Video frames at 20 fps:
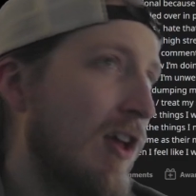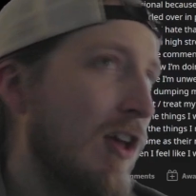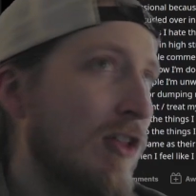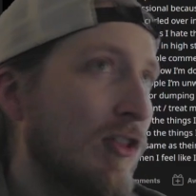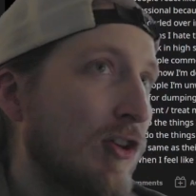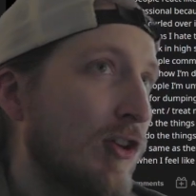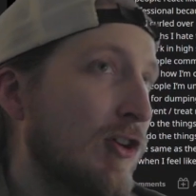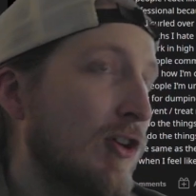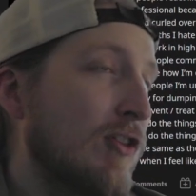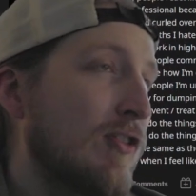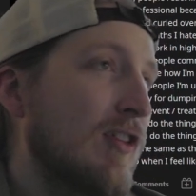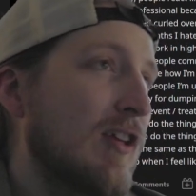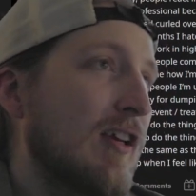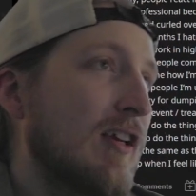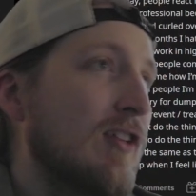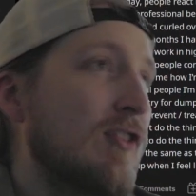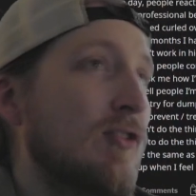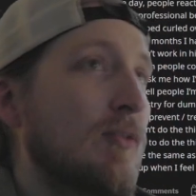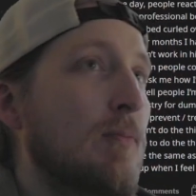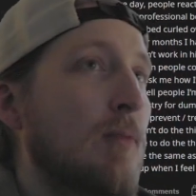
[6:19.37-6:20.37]
the good thing
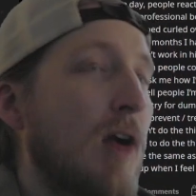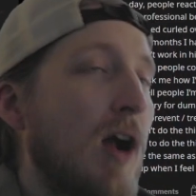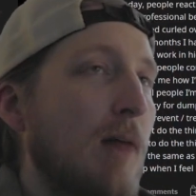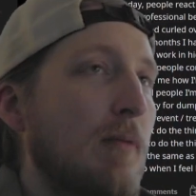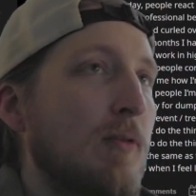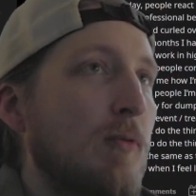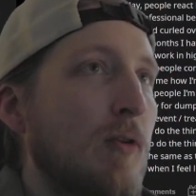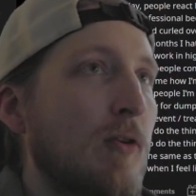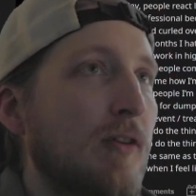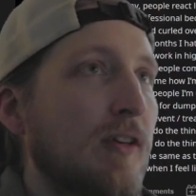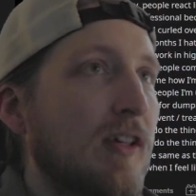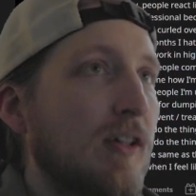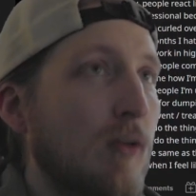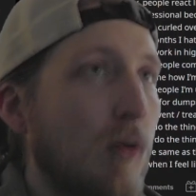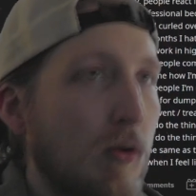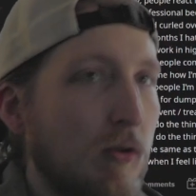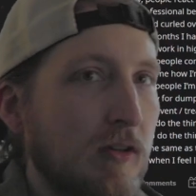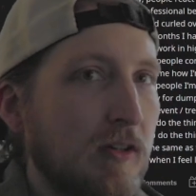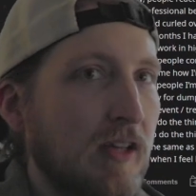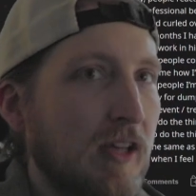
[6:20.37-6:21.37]
is you probably won't get
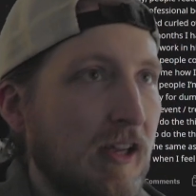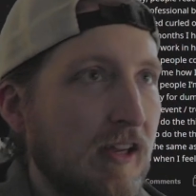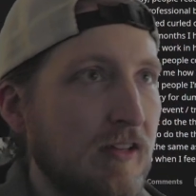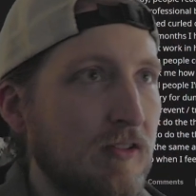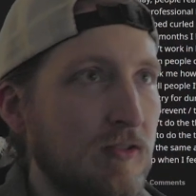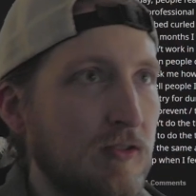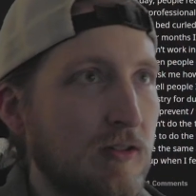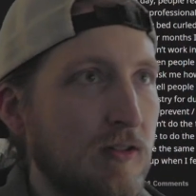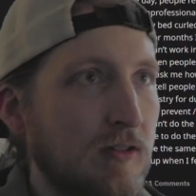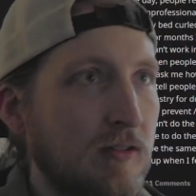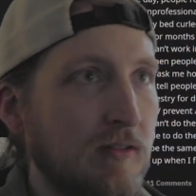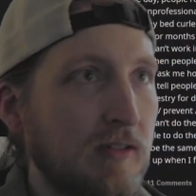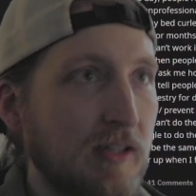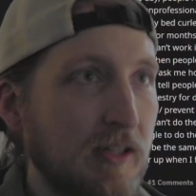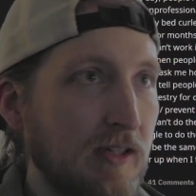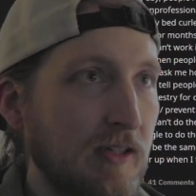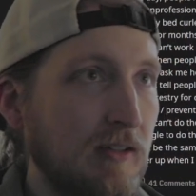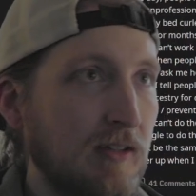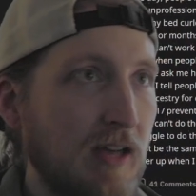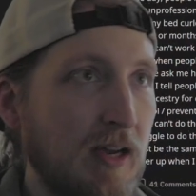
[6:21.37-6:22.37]
colon cancer
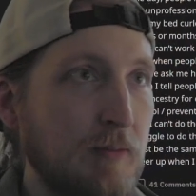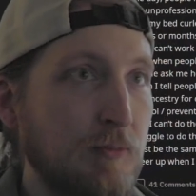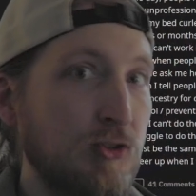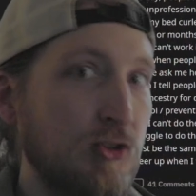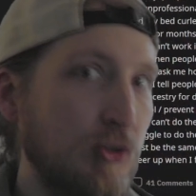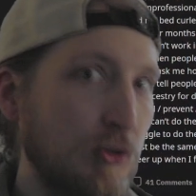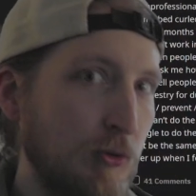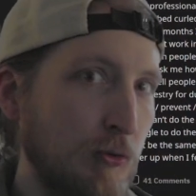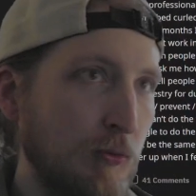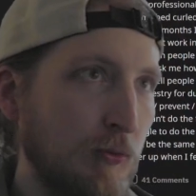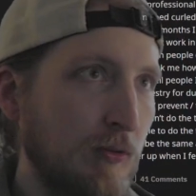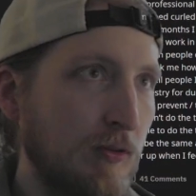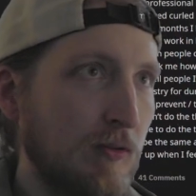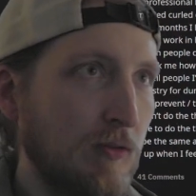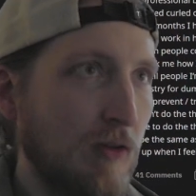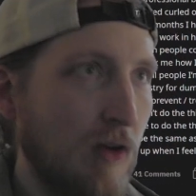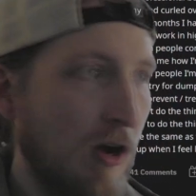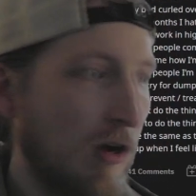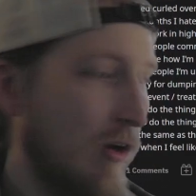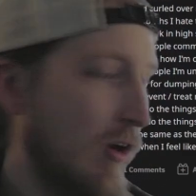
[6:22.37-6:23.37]
anytime soon,
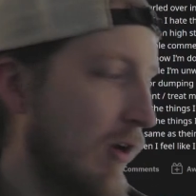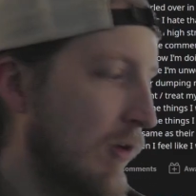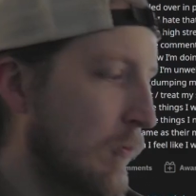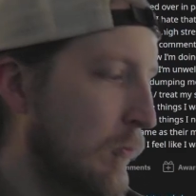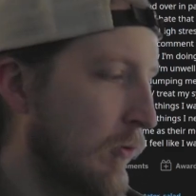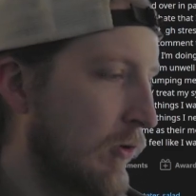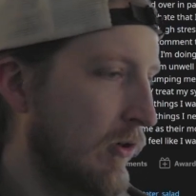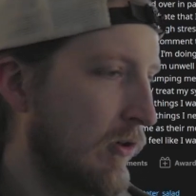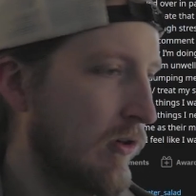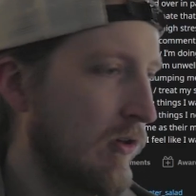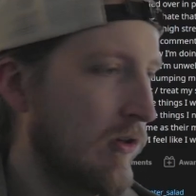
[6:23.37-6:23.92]
knock on wood.